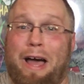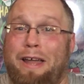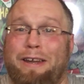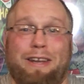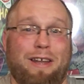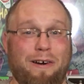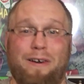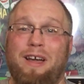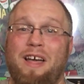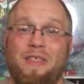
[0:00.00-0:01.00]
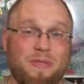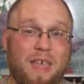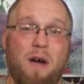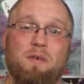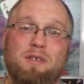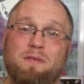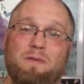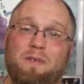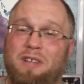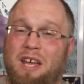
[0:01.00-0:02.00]
I don't know. That was
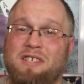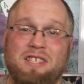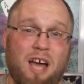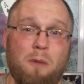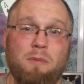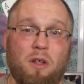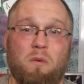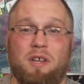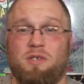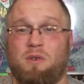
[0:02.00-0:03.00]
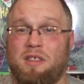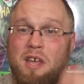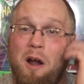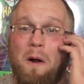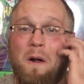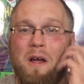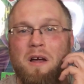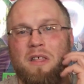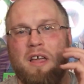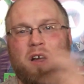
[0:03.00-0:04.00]
classic Dom DeLuise right there.
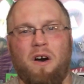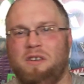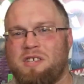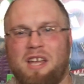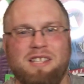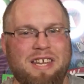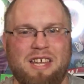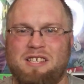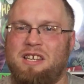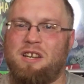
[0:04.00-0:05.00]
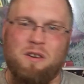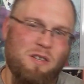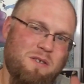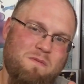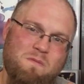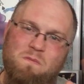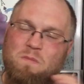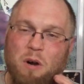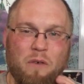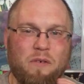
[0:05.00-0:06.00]
Like all his lines that he has in here is
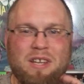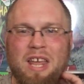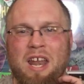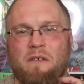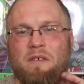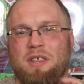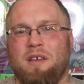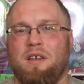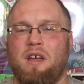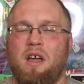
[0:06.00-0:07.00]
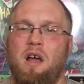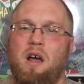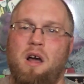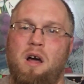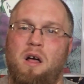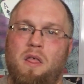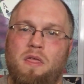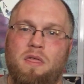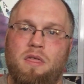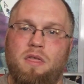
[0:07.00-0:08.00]
perfect and everything.
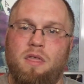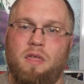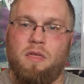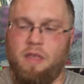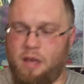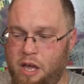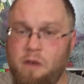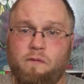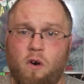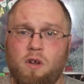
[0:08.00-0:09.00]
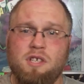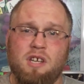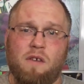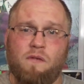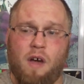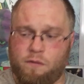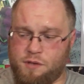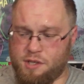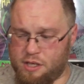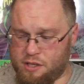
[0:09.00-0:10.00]
It focuses on Fievel's
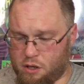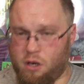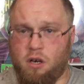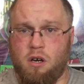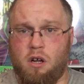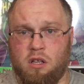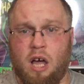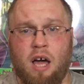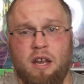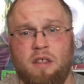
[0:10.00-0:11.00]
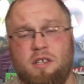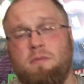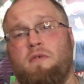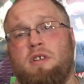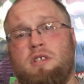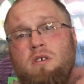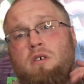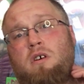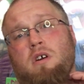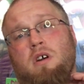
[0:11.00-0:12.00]
sister a lot in this movie too,
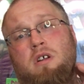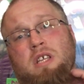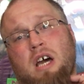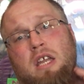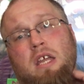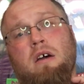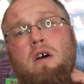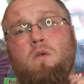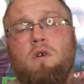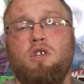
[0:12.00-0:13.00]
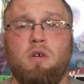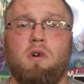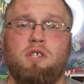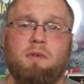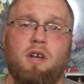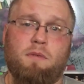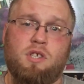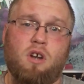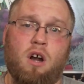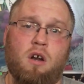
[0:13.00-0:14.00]
Tanya, where she wants to become a
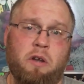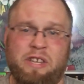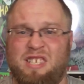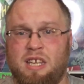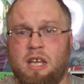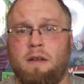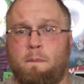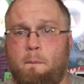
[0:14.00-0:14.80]
star in singing.